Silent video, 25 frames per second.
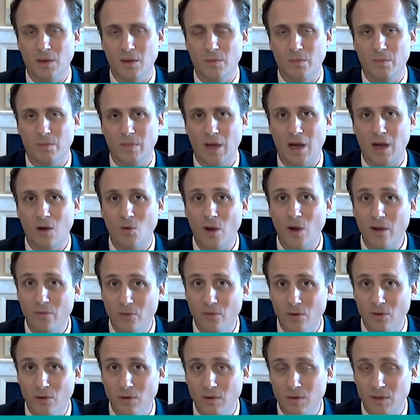
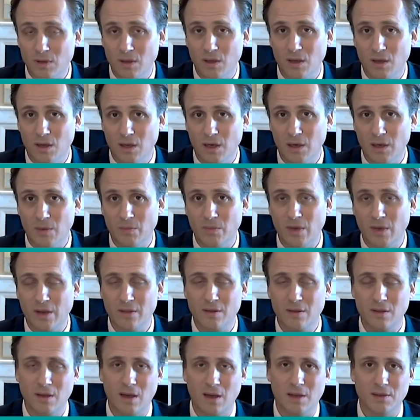However,
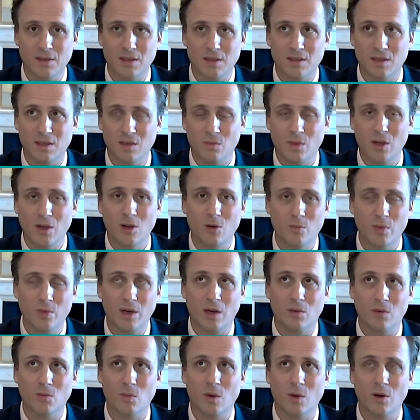as I said in my
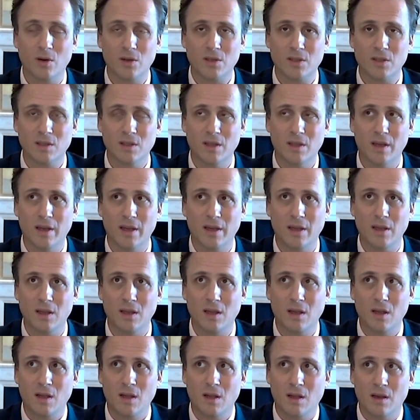opening remarks today,
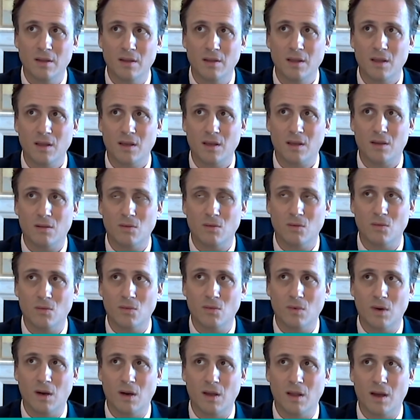I think
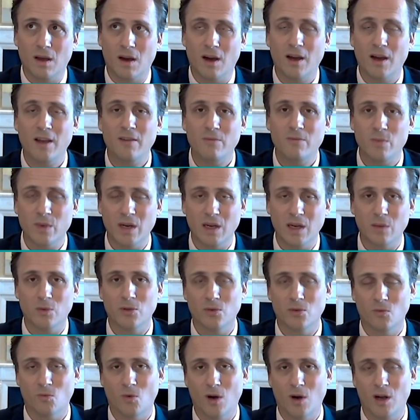I've been able to
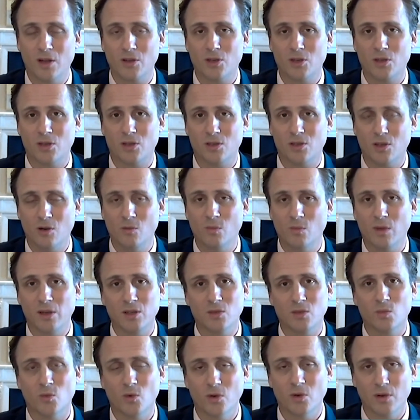watch so
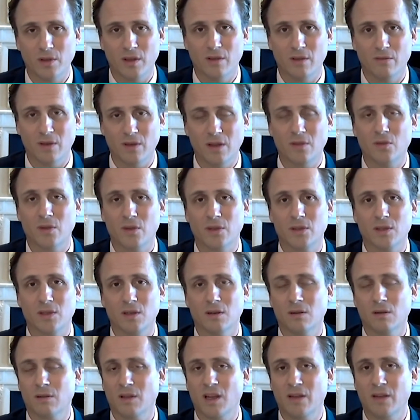much more of the event this
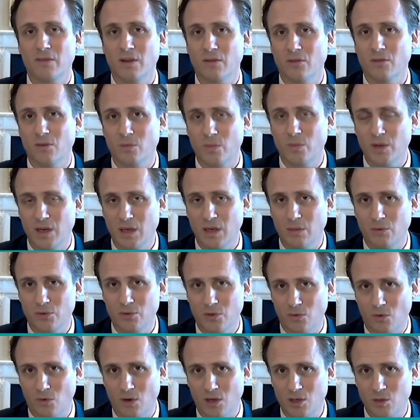year than I've ever been able to
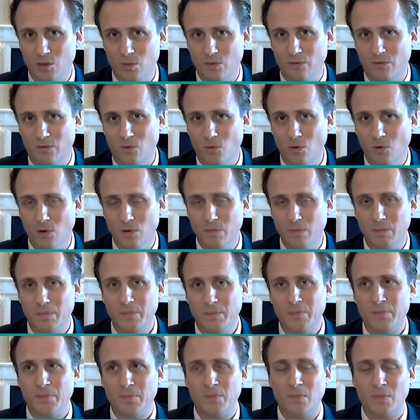watch before,
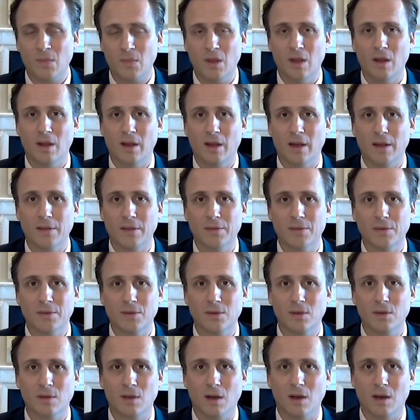and
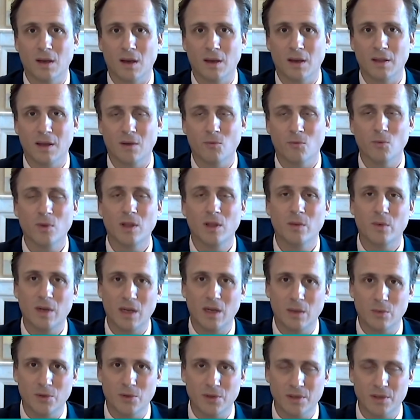I've really been
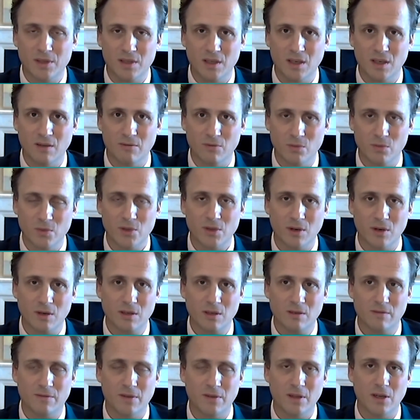able to see it from start
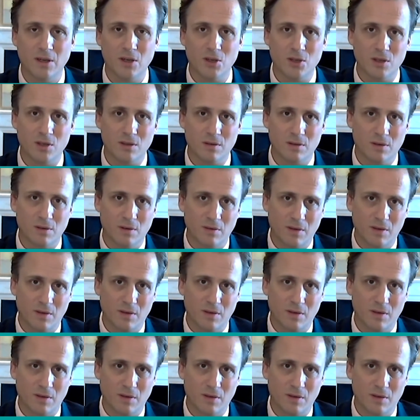to finish and sort of get a